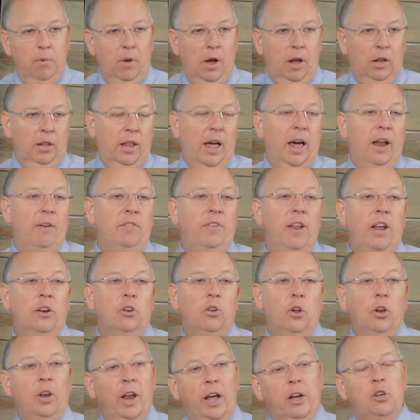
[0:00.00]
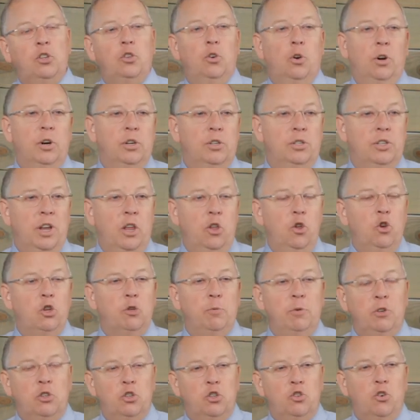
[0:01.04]
a lot of dental lecturers say you should
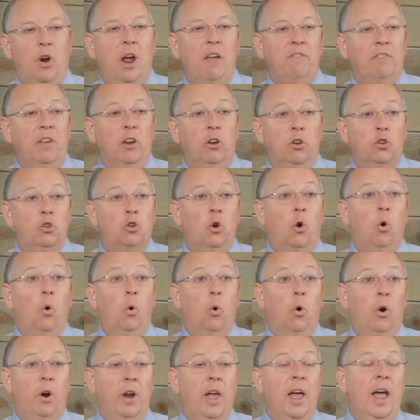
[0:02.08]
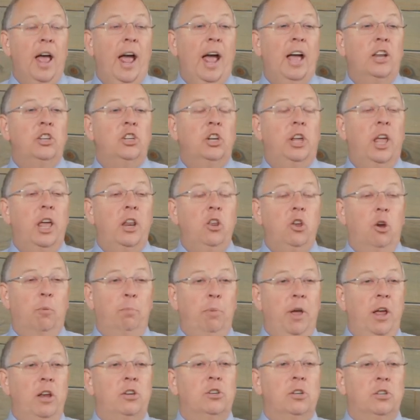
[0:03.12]
be striving toward educating your
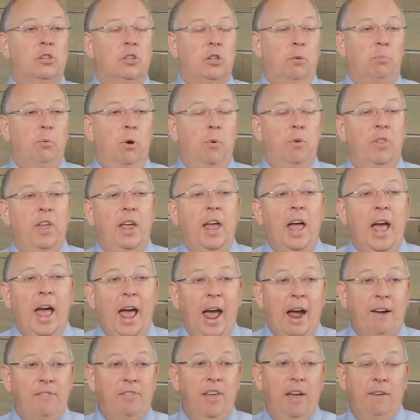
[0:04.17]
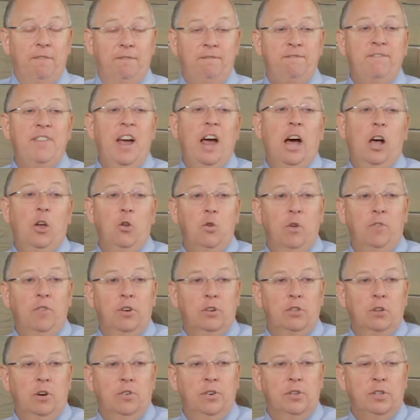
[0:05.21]
patients to the point where they have that value of your
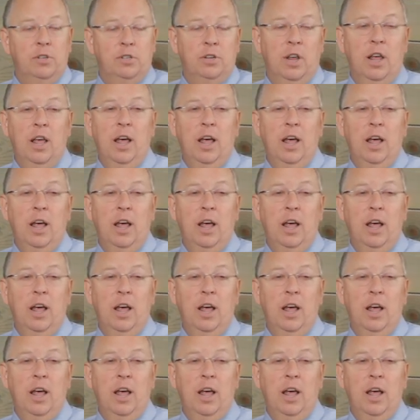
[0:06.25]
services.